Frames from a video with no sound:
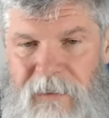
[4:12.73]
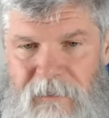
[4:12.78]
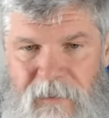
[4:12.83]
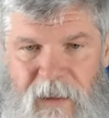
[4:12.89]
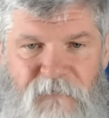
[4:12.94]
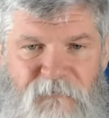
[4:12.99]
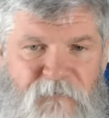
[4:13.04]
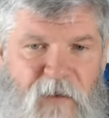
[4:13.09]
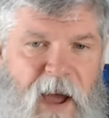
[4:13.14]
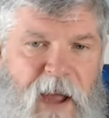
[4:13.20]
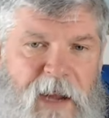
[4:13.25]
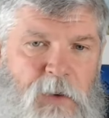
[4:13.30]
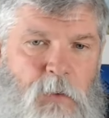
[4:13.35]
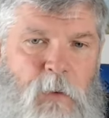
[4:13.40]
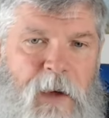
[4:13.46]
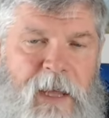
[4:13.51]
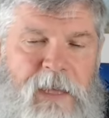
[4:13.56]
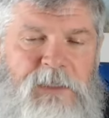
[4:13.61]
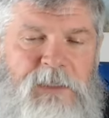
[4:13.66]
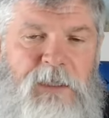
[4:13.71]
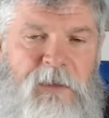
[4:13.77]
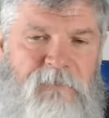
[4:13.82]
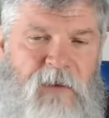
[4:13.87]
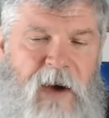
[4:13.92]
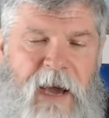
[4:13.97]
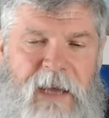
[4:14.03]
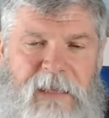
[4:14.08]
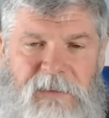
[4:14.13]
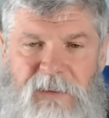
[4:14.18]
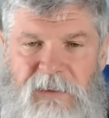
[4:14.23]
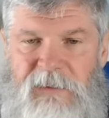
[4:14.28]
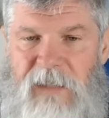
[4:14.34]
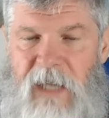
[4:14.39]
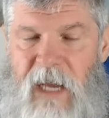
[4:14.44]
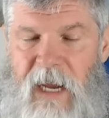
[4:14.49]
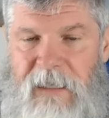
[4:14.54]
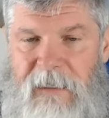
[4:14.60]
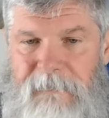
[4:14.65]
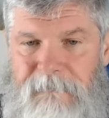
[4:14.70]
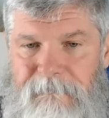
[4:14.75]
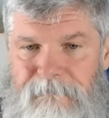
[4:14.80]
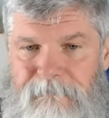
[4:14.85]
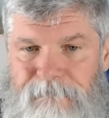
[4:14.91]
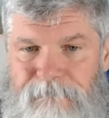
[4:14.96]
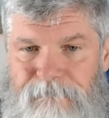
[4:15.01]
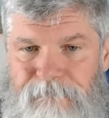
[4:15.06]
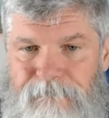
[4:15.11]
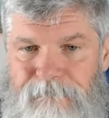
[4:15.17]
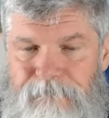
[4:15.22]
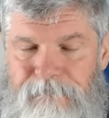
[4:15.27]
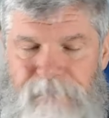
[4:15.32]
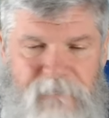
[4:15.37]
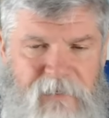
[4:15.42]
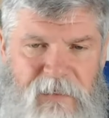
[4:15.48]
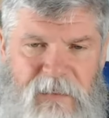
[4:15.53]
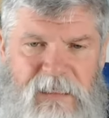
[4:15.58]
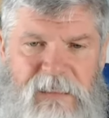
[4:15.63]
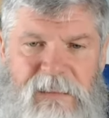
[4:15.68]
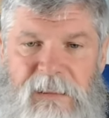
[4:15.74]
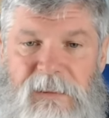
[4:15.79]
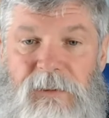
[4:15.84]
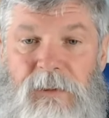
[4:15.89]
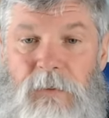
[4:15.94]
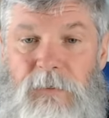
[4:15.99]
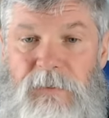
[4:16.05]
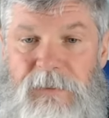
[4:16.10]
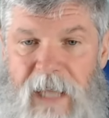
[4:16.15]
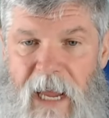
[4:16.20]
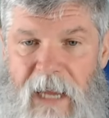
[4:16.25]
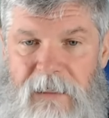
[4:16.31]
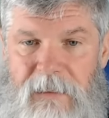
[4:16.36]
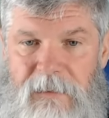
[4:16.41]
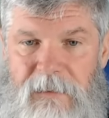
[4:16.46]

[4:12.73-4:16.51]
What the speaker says: They find a way to divide society. This is so sad.